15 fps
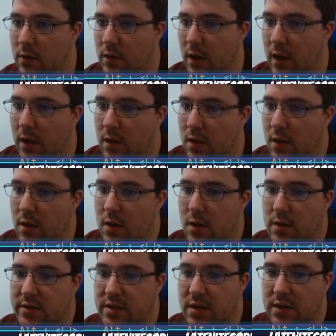Okay.
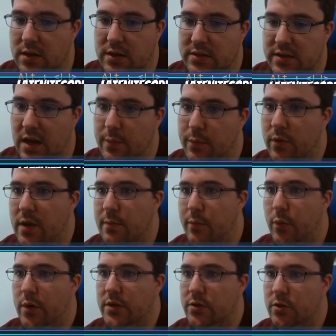It's going to need a sample
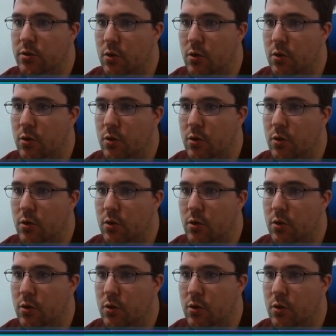input. So let's